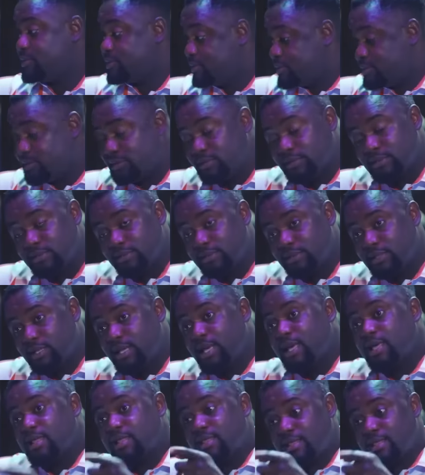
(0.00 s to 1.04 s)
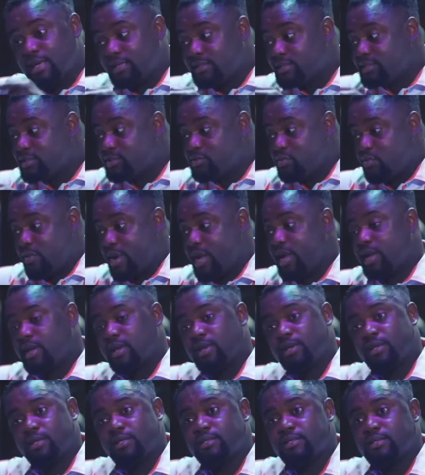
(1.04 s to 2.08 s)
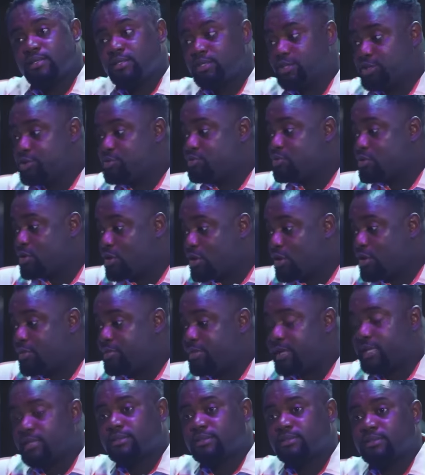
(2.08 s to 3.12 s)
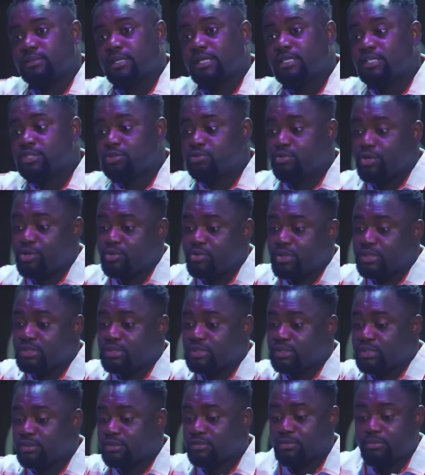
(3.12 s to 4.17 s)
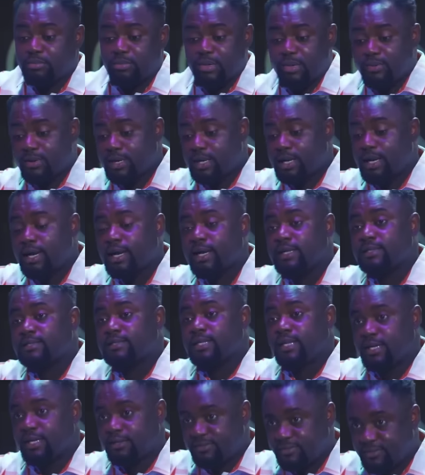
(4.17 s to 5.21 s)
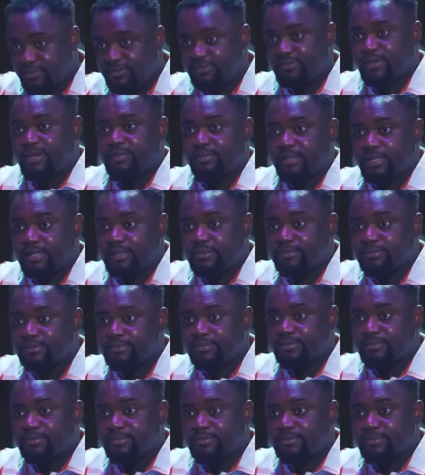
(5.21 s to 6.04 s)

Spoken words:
that. That is where you will come in. That is where you exercise your power as the head of the family.